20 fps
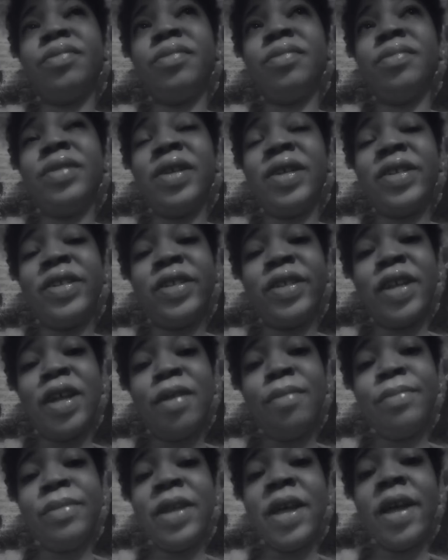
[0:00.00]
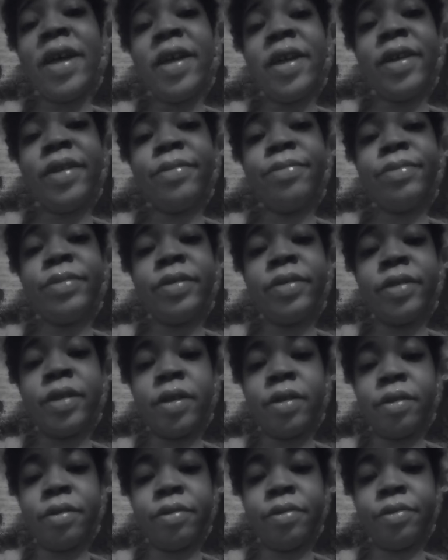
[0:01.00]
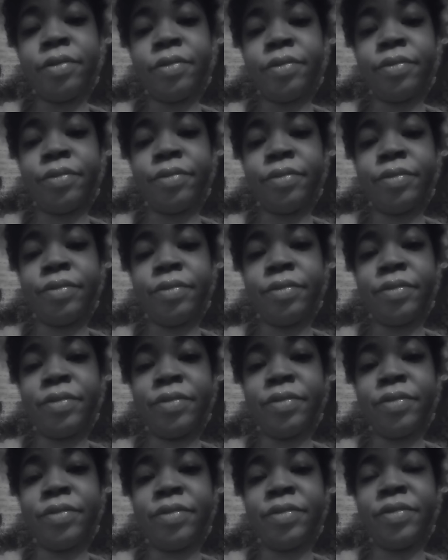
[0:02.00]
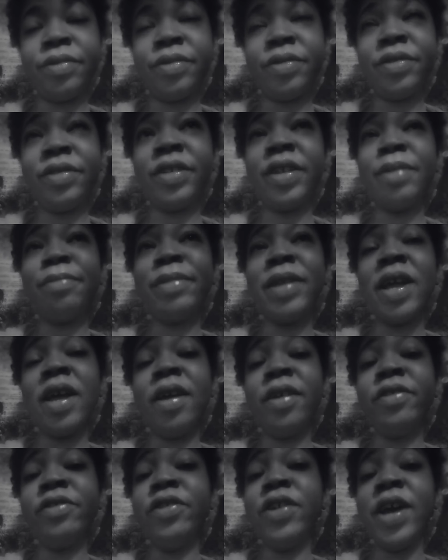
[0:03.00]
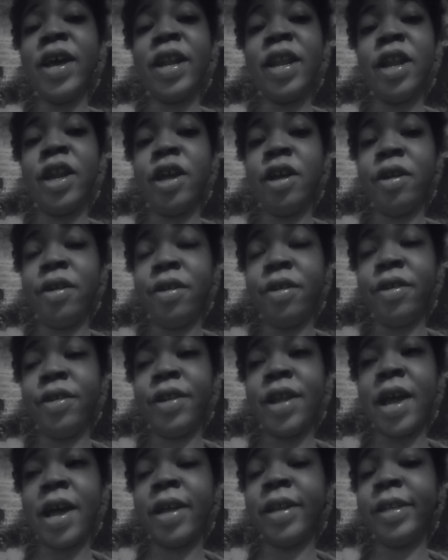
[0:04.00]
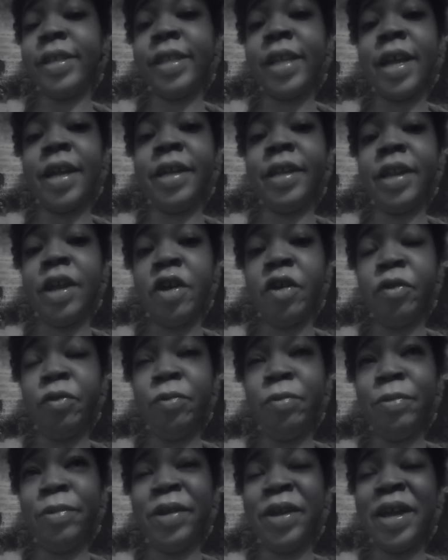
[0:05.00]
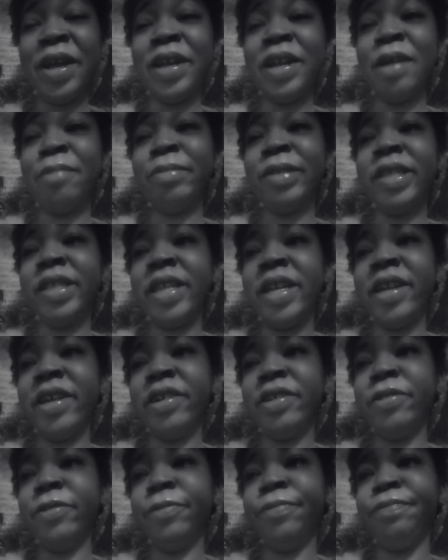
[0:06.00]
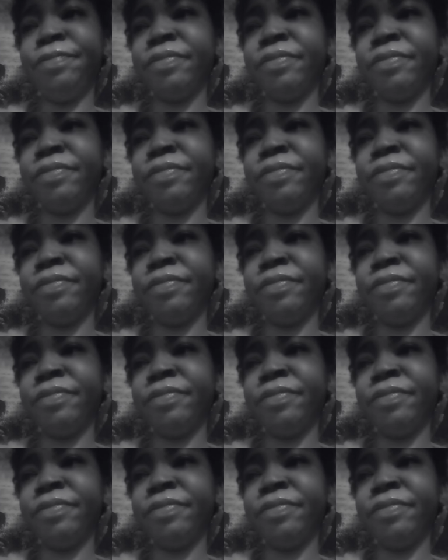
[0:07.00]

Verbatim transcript: But sometimes sometimes you gotta learn how to say no and I'm still